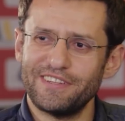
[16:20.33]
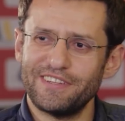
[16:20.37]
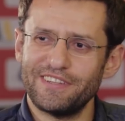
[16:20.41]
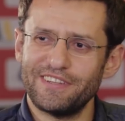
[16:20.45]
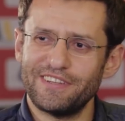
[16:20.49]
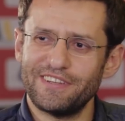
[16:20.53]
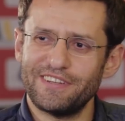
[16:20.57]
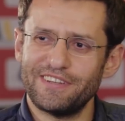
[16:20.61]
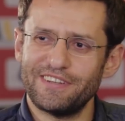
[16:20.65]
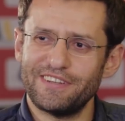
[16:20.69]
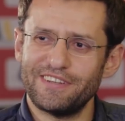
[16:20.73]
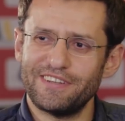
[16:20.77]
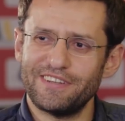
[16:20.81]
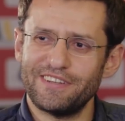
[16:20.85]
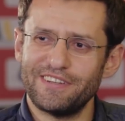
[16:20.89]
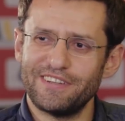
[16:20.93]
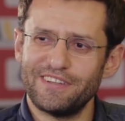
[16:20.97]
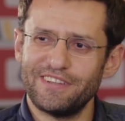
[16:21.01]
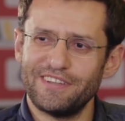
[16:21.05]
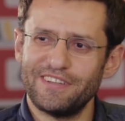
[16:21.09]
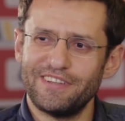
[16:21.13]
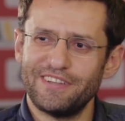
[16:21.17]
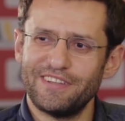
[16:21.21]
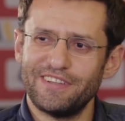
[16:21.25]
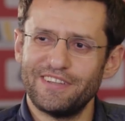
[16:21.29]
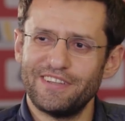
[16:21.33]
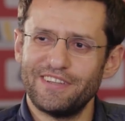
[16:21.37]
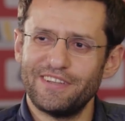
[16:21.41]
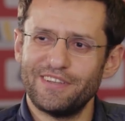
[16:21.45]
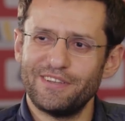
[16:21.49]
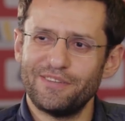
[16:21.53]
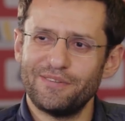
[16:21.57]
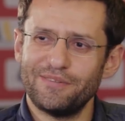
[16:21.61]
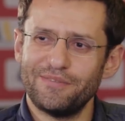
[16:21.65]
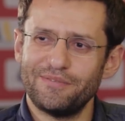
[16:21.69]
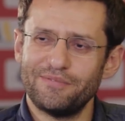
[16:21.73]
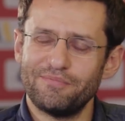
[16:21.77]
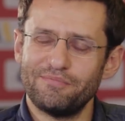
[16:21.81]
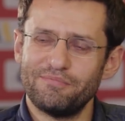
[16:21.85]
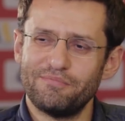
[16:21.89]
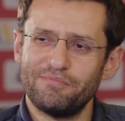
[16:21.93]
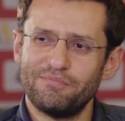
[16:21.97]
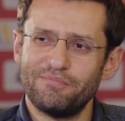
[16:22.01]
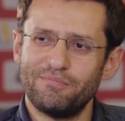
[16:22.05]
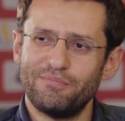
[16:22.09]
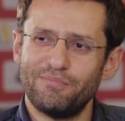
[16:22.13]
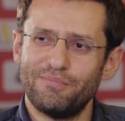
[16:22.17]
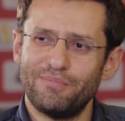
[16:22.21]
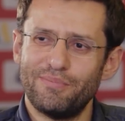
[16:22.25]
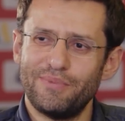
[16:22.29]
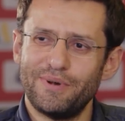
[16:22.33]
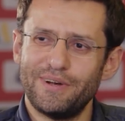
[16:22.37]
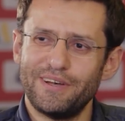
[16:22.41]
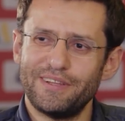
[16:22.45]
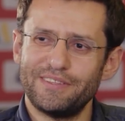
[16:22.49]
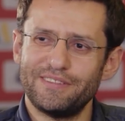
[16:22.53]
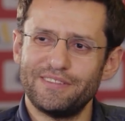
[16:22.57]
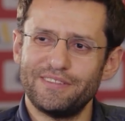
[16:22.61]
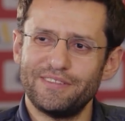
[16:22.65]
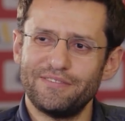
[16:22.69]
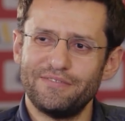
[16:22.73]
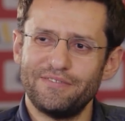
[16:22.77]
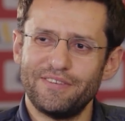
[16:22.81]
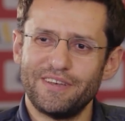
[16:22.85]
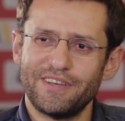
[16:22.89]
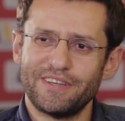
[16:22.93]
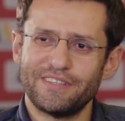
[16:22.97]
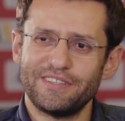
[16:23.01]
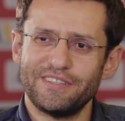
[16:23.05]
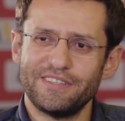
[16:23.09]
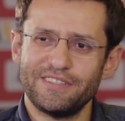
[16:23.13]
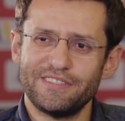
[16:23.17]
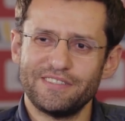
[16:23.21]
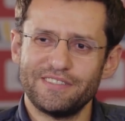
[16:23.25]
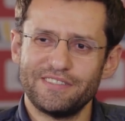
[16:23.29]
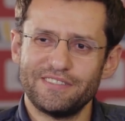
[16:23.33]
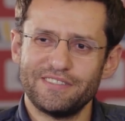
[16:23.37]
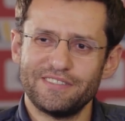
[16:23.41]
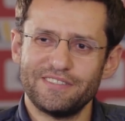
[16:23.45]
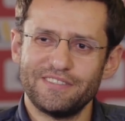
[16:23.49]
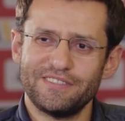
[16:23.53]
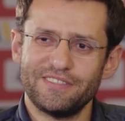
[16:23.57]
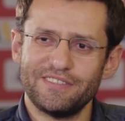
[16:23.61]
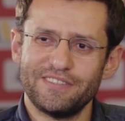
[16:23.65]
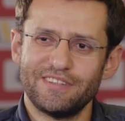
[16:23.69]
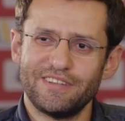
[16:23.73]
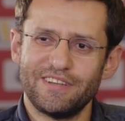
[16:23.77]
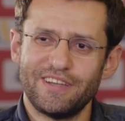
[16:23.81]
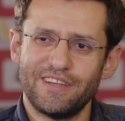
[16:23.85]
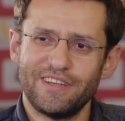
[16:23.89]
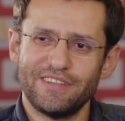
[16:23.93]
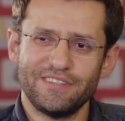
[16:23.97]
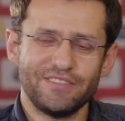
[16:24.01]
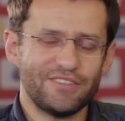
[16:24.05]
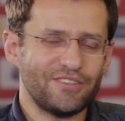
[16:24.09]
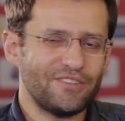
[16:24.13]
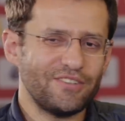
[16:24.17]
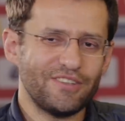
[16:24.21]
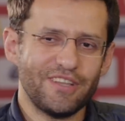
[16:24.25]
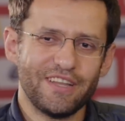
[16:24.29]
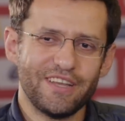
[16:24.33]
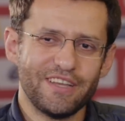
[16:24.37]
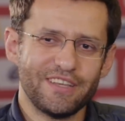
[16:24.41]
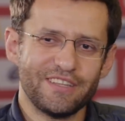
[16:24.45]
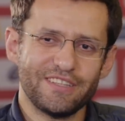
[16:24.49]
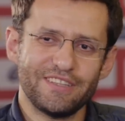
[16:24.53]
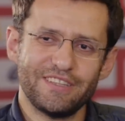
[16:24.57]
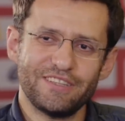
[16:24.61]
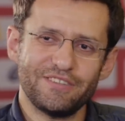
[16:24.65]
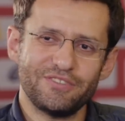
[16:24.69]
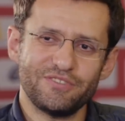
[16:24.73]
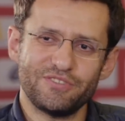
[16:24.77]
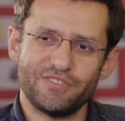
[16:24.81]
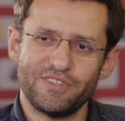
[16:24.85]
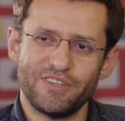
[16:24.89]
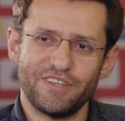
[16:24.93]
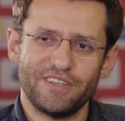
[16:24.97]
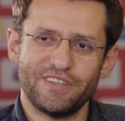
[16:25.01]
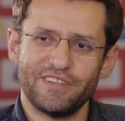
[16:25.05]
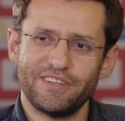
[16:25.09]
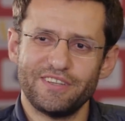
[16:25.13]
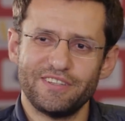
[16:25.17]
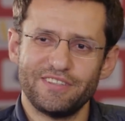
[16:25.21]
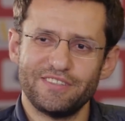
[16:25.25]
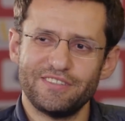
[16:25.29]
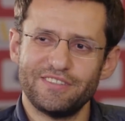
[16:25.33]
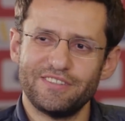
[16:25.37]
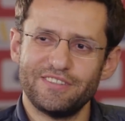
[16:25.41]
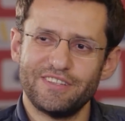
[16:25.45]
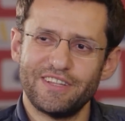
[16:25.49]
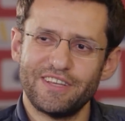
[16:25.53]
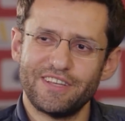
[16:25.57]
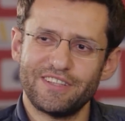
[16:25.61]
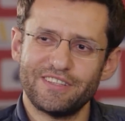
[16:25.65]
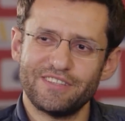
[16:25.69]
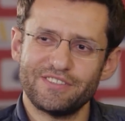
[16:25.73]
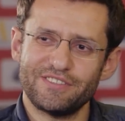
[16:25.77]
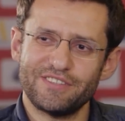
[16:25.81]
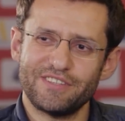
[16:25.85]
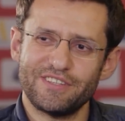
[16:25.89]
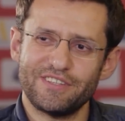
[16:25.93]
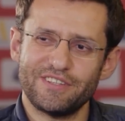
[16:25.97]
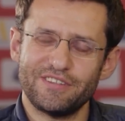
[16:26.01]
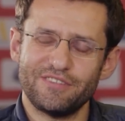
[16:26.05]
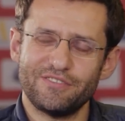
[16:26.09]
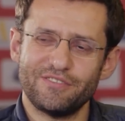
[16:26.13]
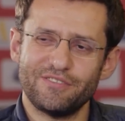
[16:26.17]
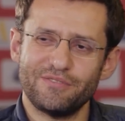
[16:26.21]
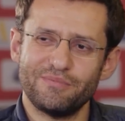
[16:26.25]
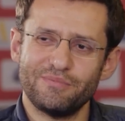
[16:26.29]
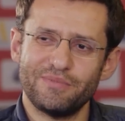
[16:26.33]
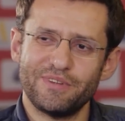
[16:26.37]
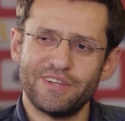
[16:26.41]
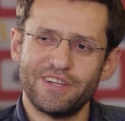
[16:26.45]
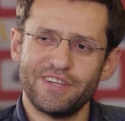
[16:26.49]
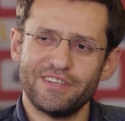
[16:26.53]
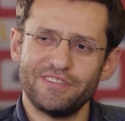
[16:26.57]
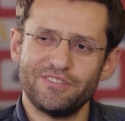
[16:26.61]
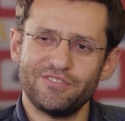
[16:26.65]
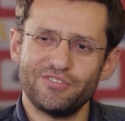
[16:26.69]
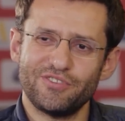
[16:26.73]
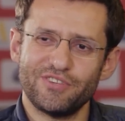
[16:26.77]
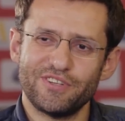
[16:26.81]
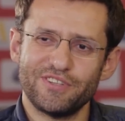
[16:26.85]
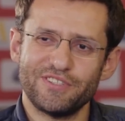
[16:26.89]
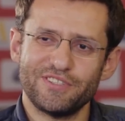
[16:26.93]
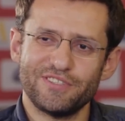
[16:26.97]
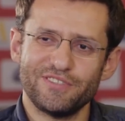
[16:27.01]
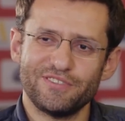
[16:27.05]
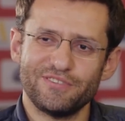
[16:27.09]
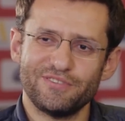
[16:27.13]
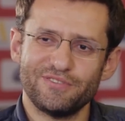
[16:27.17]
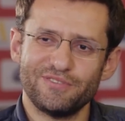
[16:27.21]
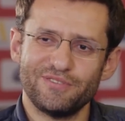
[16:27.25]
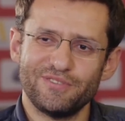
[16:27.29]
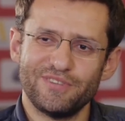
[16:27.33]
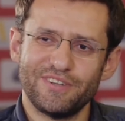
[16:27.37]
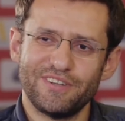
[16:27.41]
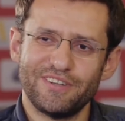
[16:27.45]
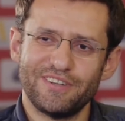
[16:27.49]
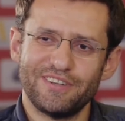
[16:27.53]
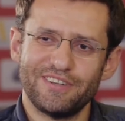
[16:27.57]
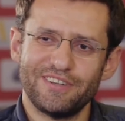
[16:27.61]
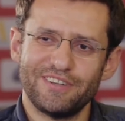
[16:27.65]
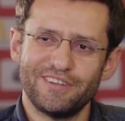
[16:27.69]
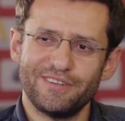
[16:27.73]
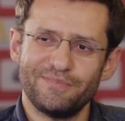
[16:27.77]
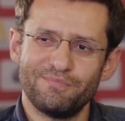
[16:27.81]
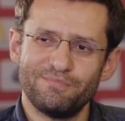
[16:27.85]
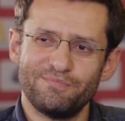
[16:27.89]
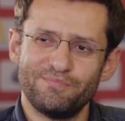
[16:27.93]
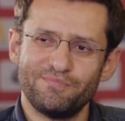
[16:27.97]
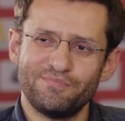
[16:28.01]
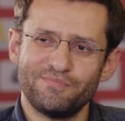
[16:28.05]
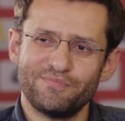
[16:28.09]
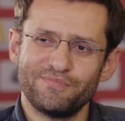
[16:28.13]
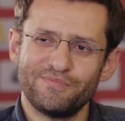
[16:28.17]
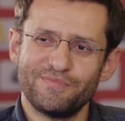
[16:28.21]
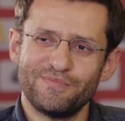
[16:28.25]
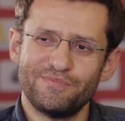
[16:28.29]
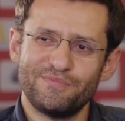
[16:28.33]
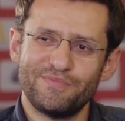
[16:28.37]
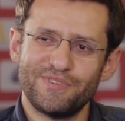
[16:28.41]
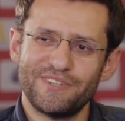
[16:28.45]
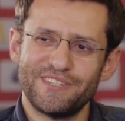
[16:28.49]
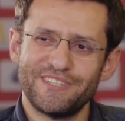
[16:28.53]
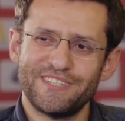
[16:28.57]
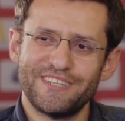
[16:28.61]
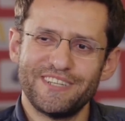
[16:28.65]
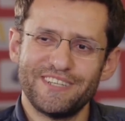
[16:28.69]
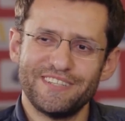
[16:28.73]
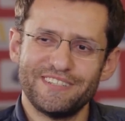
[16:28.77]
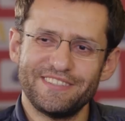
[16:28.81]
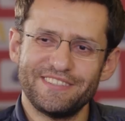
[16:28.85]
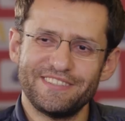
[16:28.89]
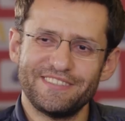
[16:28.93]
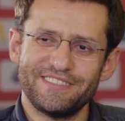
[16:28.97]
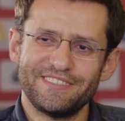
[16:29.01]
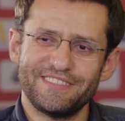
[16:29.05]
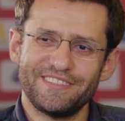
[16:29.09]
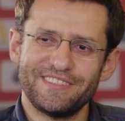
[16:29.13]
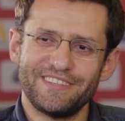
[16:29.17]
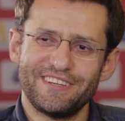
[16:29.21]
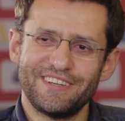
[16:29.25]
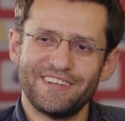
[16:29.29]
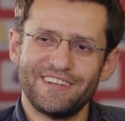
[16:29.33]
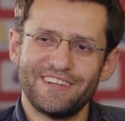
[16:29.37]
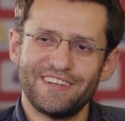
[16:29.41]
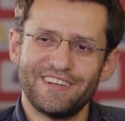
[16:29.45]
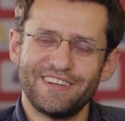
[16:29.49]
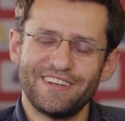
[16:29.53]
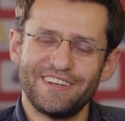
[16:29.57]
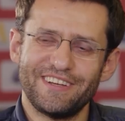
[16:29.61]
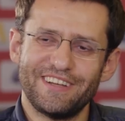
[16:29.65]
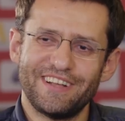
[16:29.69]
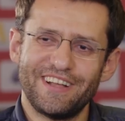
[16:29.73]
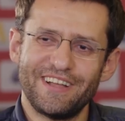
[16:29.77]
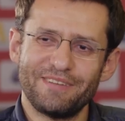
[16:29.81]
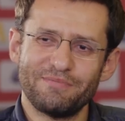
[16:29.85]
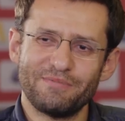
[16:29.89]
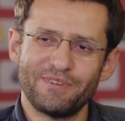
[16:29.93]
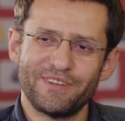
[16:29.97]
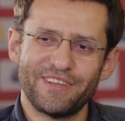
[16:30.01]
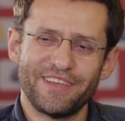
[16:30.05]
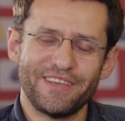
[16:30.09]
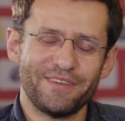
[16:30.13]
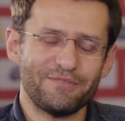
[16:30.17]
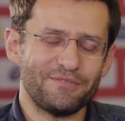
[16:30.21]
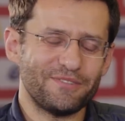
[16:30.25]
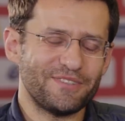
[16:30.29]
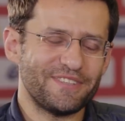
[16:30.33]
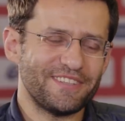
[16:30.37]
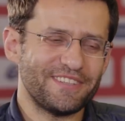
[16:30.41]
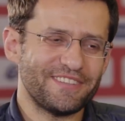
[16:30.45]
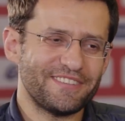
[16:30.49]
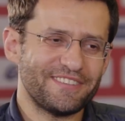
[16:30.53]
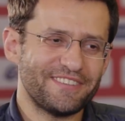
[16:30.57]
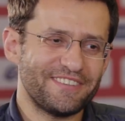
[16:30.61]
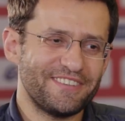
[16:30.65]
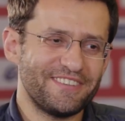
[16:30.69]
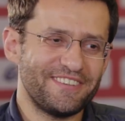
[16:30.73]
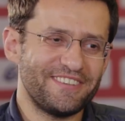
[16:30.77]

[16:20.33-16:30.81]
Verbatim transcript: Uh, but the fact is, I don't like losing. I don't like losing at all, but I try to uh, pretend uh, I'm okay with it.